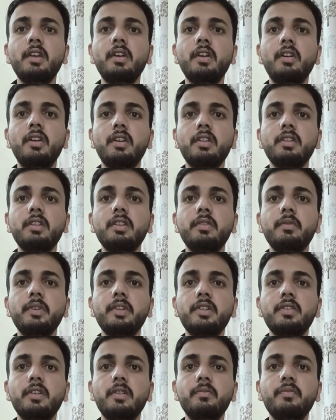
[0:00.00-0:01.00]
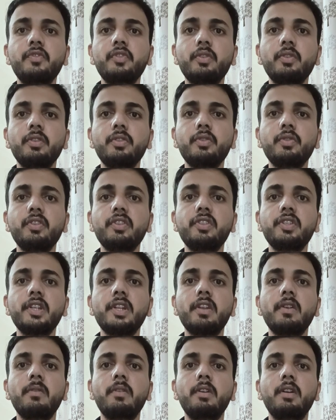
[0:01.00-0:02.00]
or the waste of
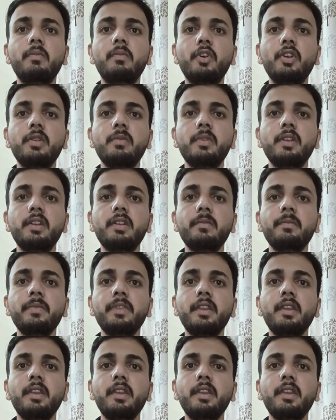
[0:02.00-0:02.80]
judicial appointment